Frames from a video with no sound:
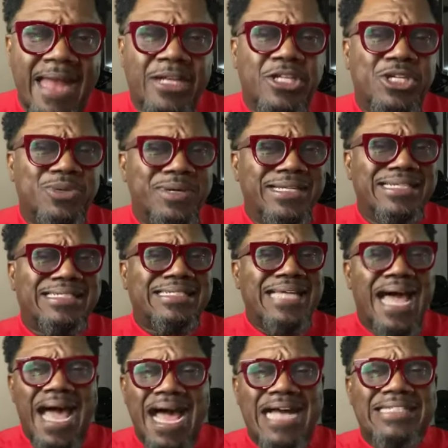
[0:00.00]
and
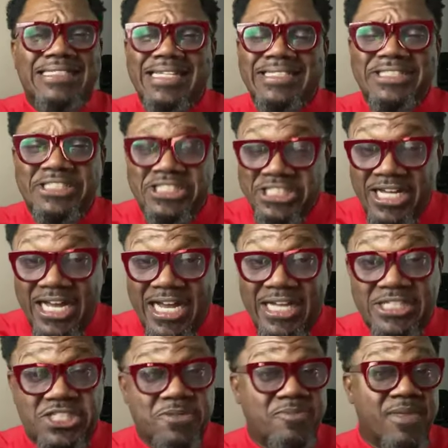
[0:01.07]
criticize and
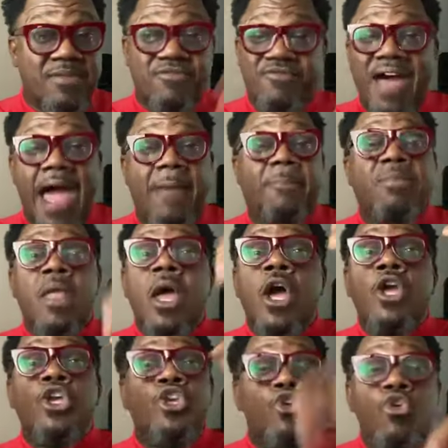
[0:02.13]
judge. In fact,
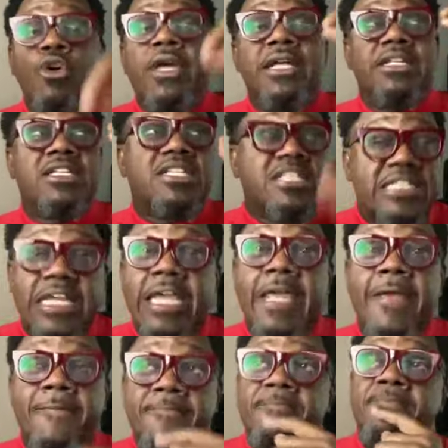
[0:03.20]
you can
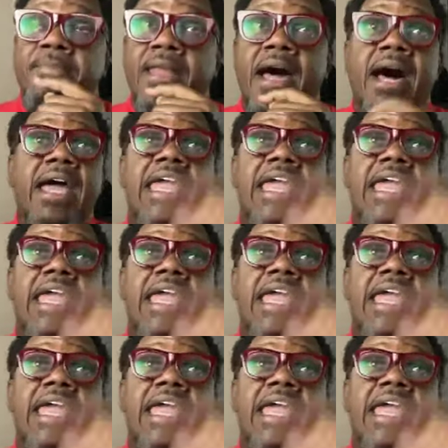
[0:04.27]
see,